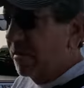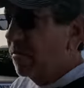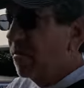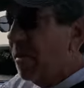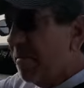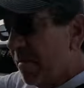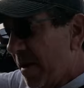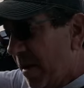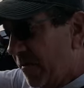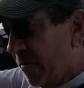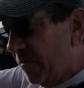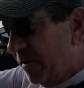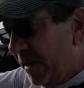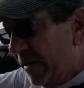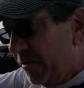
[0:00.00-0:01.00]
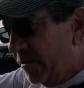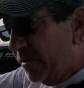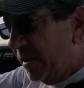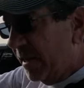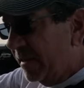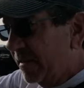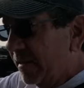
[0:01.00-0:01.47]
We're one mile from the
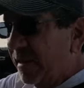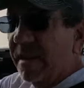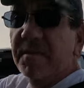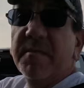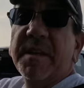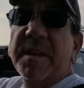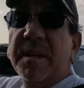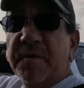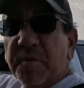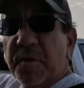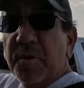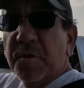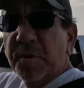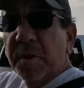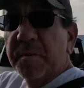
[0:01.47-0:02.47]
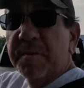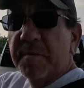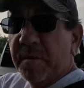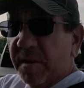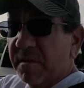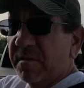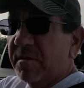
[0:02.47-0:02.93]
interstate and we need full hookups
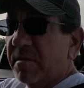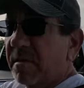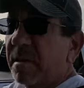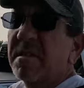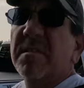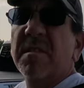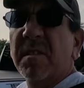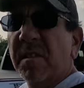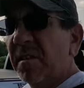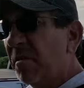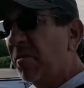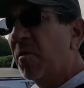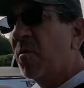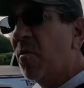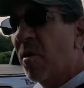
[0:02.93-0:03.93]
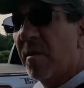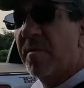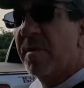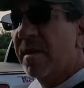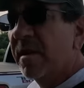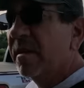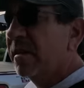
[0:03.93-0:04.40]
because it's still a little
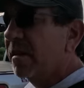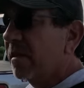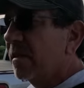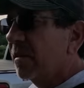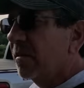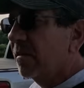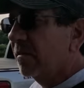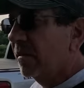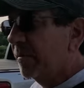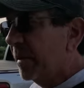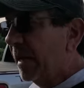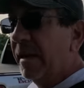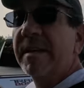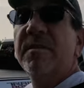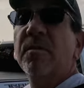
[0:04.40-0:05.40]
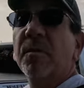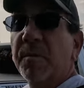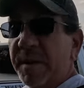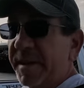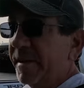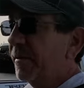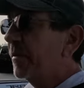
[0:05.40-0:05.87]
warm. I mean, it's
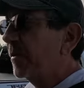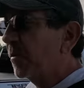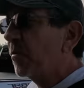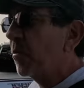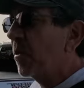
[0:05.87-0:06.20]
already a little